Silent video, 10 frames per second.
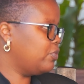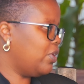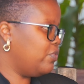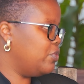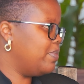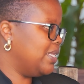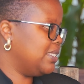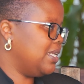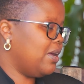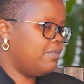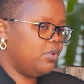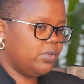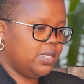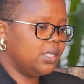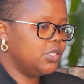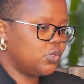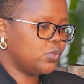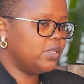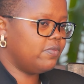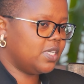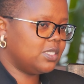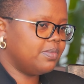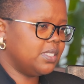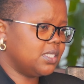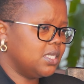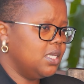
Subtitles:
for a few months, and now I'm looking into investments.